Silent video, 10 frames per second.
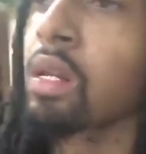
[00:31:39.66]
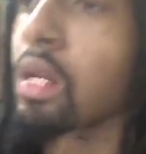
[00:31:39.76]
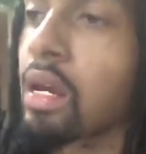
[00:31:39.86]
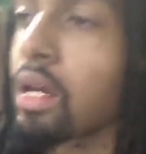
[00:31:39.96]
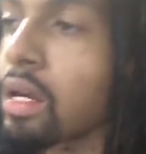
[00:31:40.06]

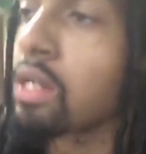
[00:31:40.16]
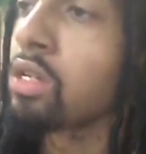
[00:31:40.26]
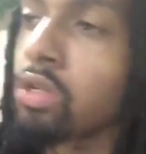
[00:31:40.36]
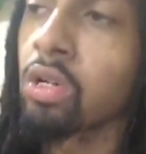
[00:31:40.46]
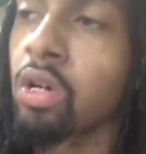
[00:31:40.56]

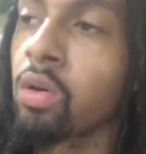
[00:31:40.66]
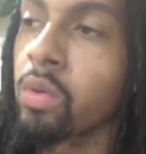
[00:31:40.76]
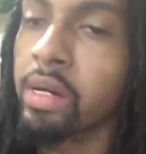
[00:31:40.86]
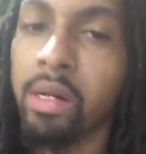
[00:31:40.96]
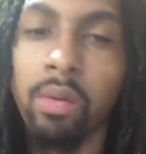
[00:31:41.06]
and you know,
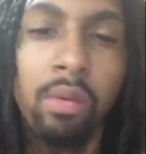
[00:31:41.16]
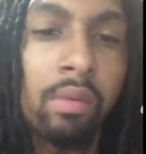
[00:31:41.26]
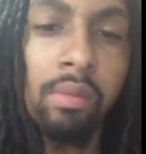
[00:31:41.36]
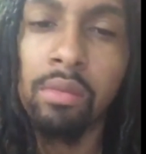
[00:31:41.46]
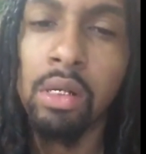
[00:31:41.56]

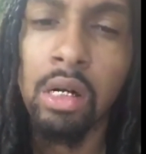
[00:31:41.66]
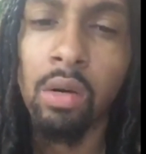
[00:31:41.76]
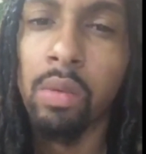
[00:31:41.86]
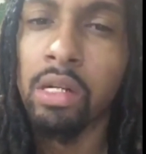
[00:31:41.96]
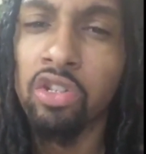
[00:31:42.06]

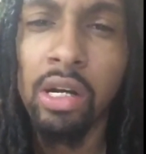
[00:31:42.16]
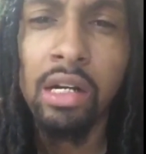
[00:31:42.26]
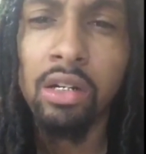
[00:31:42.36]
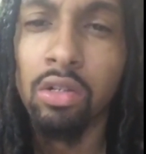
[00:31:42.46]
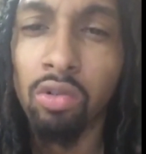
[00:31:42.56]
we trying
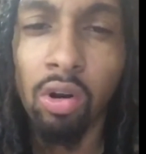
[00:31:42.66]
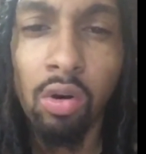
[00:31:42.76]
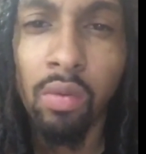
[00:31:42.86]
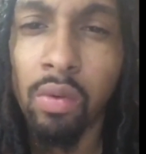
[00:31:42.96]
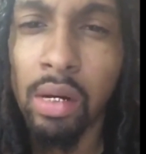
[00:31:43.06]
to
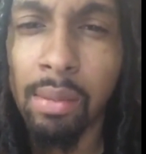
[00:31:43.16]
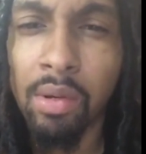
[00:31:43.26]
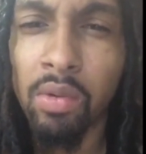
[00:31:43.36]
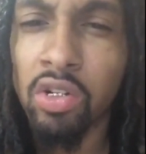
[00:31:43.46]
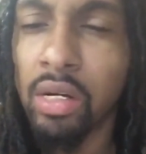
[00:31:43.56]
grow. I
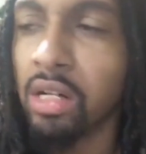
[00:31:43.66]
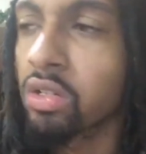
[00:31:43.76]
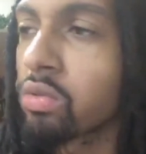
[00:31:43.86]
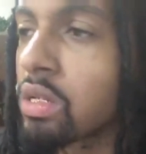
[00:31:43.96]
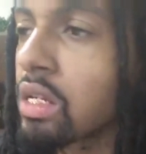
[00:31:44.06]
mean, we're trying to
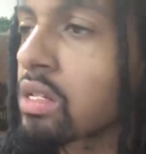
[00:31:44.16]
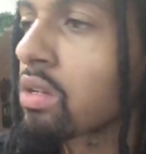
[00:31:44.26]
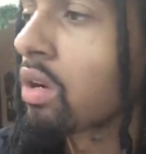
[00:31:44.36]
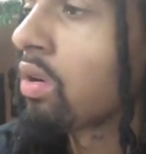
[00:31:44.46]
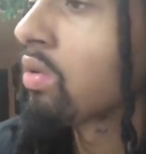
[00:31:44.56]
do things
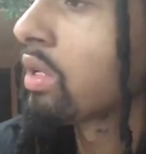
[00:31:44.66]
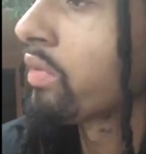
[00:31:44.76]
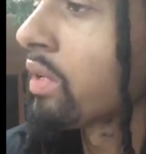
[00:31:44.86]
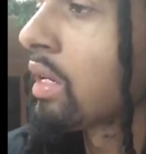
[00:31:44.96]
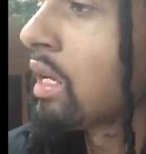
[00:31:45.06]
on a whole
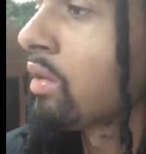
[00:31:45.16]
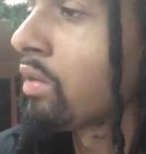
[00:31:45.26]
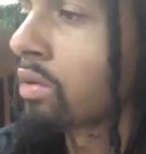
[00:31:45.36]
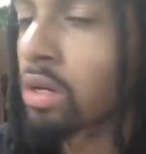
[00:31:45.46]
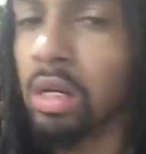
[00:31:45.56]
different
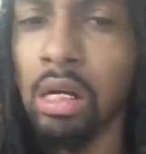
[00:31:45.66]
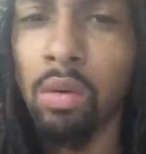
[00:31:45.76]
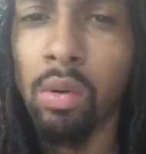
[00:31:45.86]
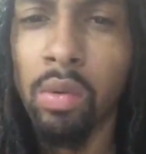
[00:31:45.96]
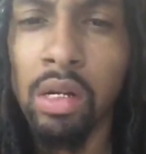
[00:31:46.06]
level. You
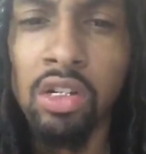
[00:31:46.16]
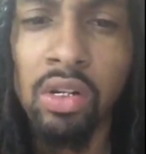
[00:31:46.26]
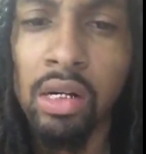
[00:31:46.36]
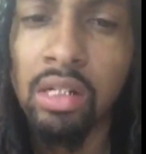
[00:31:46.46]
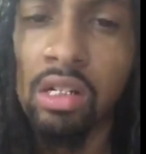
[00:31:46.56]
know, we're really
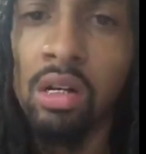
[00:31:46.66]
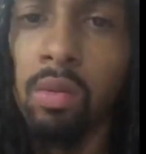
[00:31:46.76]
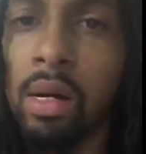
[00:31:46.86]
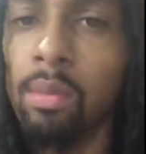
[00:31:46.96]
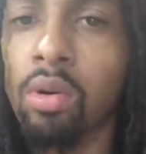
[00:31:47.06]
trying to
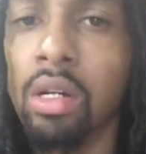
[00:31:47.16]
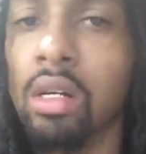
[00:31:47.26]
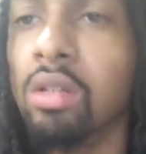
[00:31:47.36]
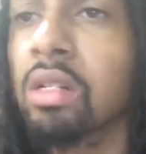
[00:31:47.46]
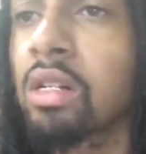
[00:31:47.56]
turn Wild Boy
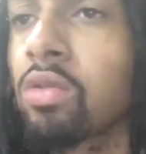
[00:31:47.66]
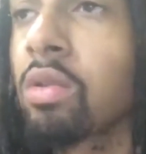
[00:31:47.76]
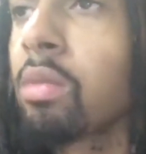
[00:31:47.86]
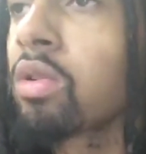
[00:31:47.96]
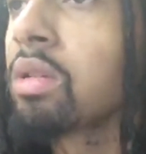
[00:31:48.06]
Kennels into
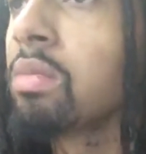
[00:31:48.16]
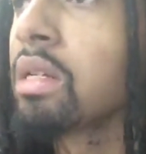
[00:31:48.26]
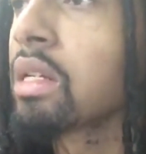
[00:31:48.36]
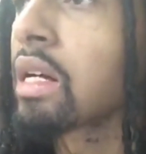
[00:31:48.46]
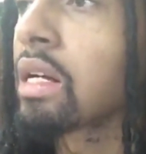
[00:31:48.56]
a
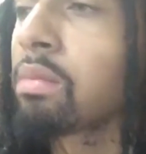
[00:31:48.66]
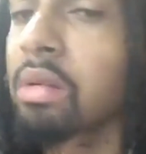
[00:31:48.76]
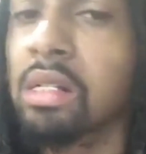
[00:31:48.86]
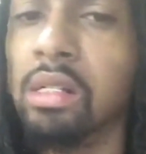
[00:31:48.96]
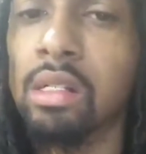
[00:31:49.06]
multi-billion-dollar
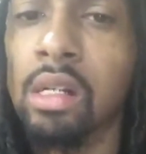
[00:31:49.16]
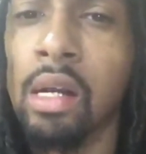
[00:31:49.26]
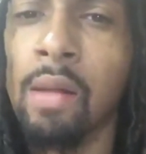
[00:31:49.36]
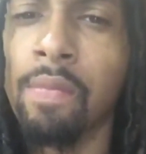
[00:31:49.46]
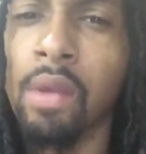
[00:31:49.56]
business.
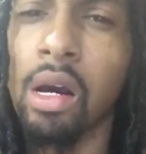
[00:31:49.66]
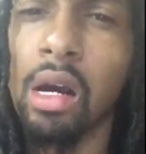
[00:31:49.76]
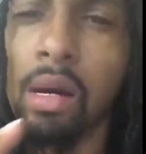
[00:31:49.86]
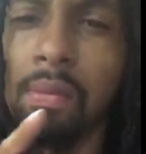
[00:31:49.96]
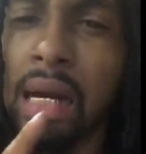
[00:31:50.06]

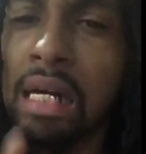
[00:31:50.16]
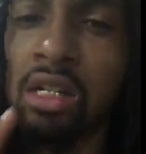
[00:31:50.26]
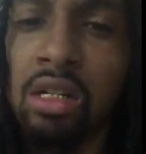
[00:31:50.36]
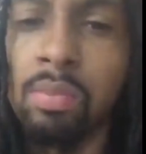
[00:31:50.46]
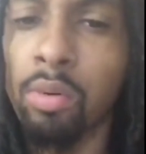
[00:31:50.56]
Not
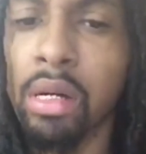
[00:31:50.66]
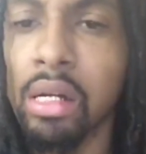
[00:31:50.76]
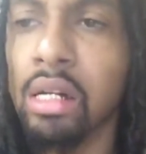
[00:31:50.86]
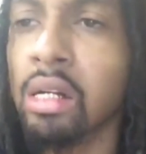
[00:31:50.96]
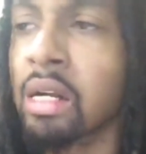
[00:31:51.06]
just
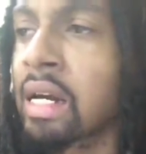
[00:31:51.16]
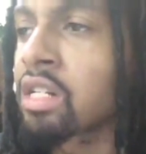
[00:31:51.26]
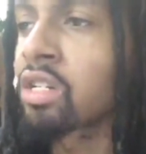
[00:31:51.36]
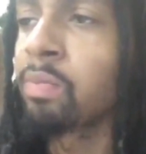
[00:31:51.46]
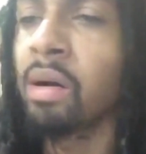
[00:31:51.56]
breeding, not
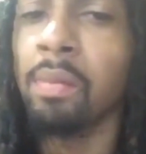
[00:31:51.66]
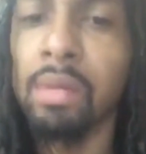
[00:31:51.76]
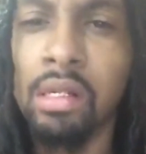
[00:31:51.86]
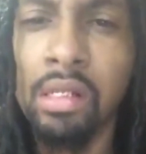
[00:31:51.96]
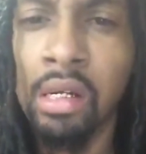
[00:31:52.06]
just
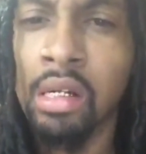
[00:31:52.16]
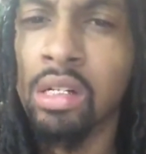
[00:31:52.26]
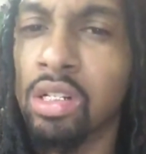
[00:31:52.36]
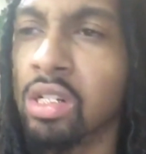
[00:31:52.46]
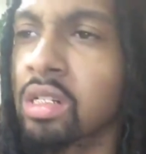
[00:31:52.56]
puppies,
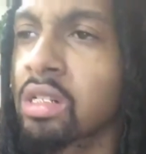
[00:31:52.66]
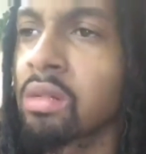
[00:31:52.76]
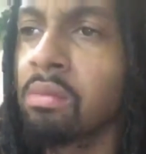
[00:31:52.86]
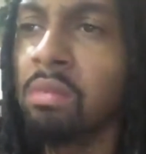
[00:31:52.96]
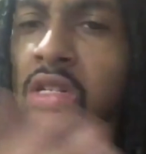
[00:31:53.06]
just
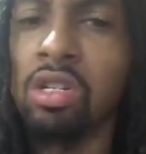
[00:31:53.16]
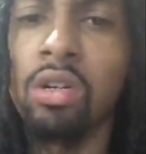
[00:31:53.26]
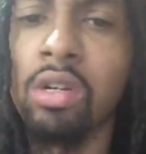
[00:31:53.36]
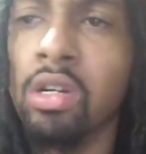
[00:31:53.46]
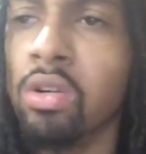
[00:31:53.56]

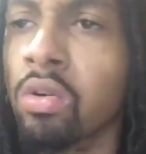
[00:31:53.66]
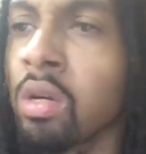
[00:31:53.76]
material